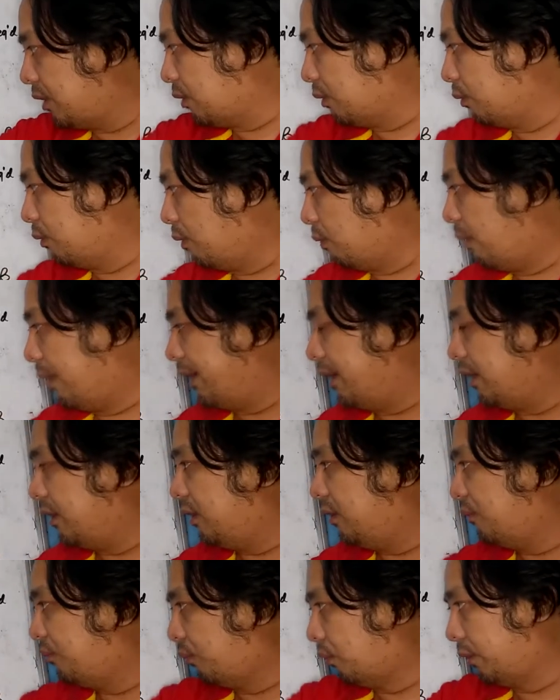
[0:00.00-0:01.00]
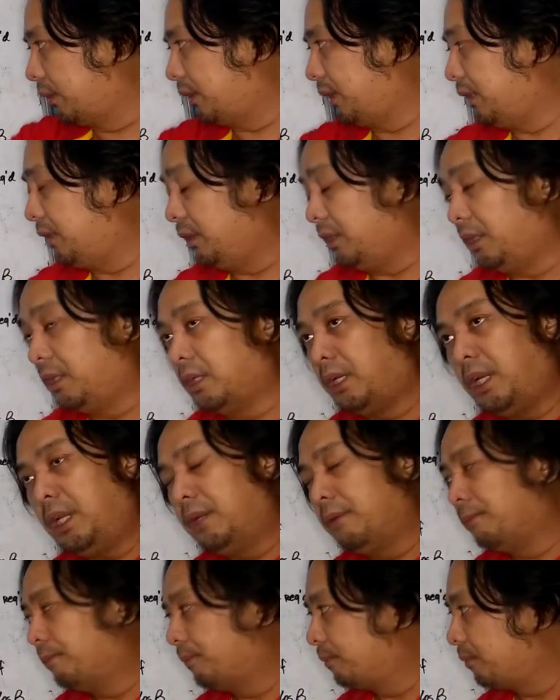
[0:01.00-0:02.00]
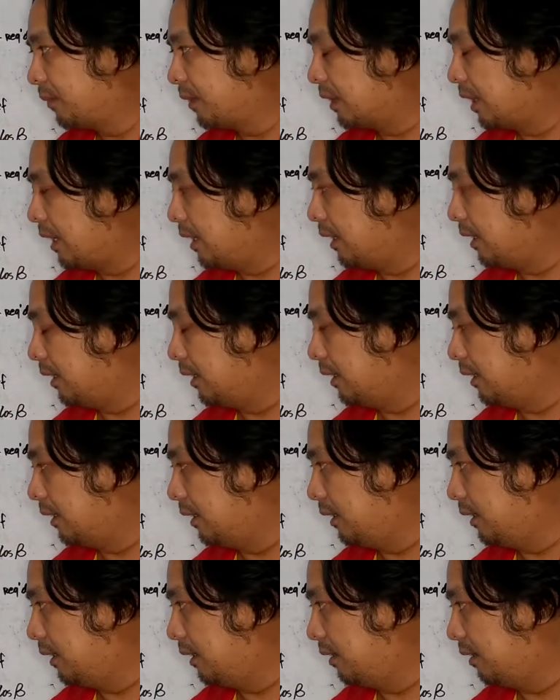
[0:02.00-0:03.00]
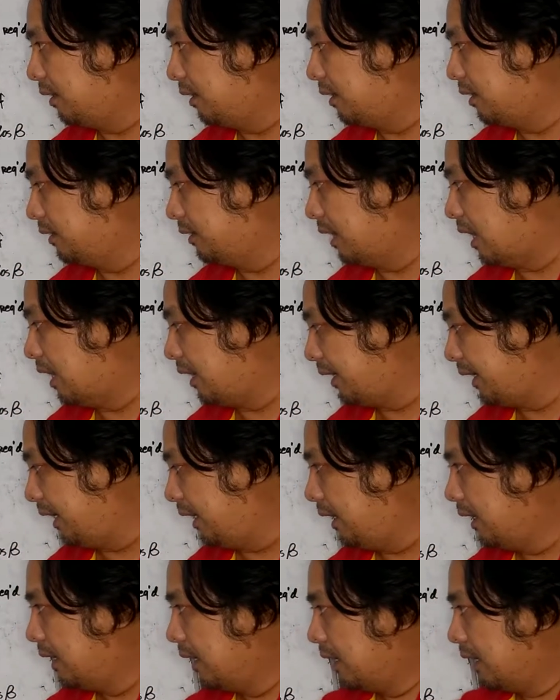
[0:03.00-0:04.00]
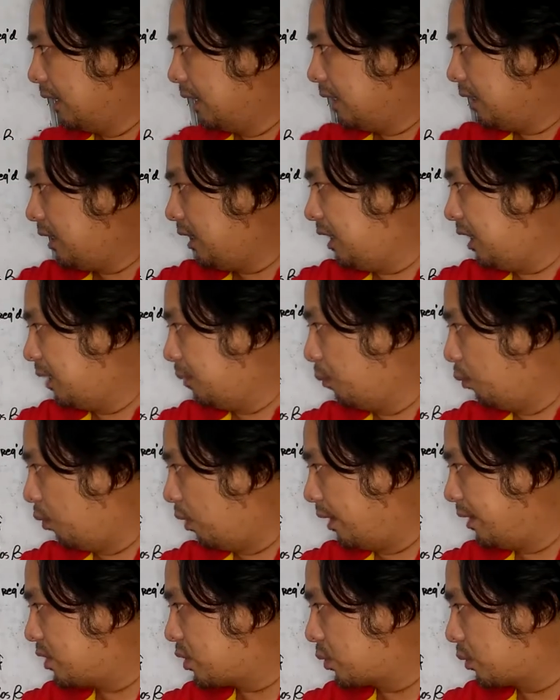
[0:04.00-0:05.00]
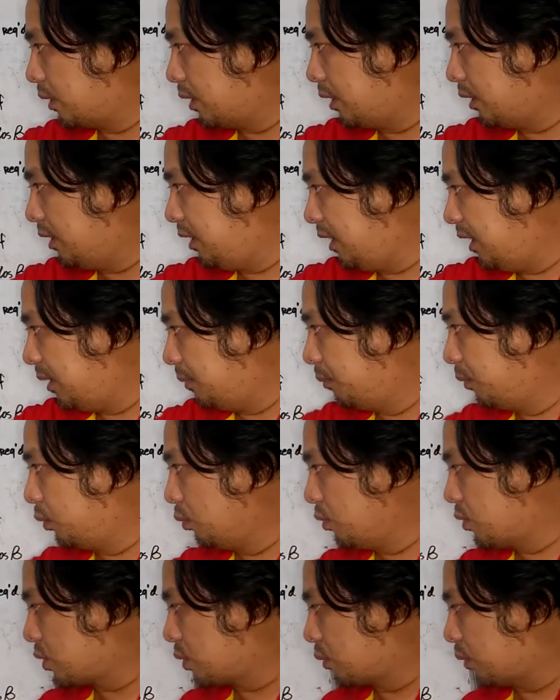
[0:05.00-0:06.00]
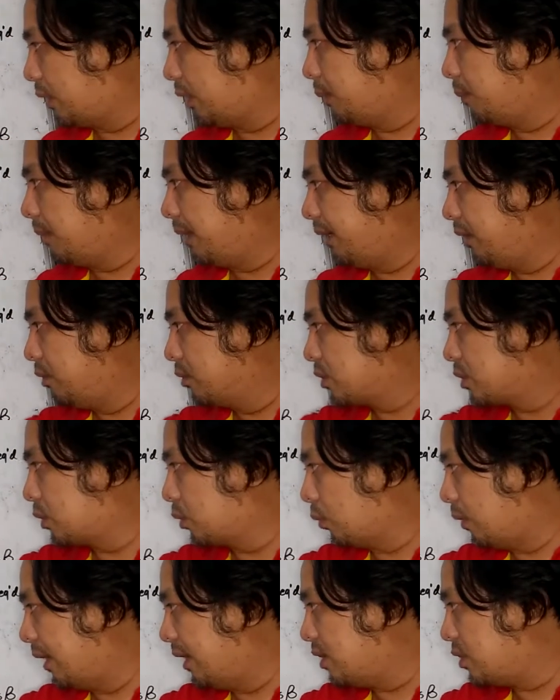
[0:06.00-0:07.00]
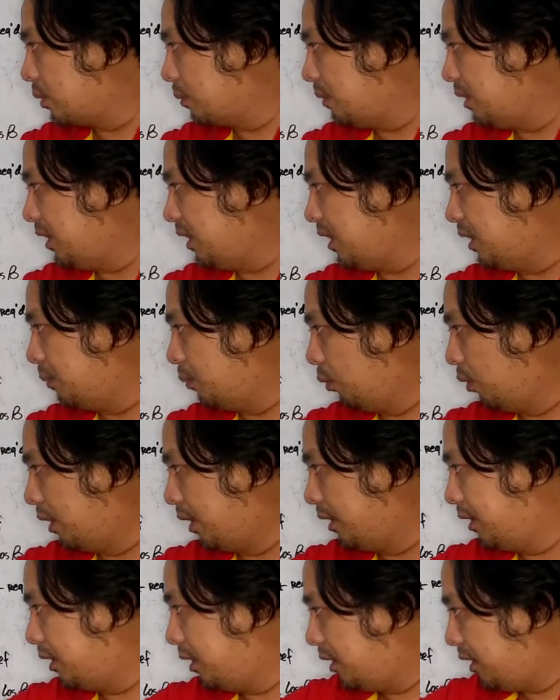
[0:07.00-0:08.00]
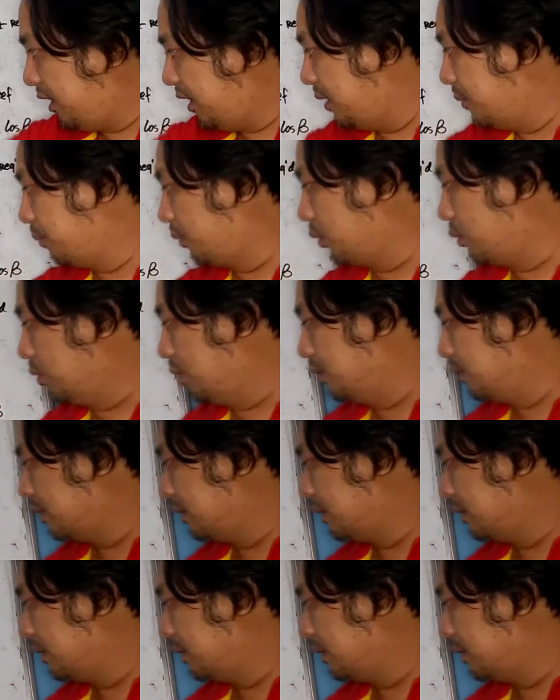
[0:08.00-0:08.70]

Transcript: of the 140 degree uh, angle. EM1 squared, EM2 squared minus twice of EM1 and EM2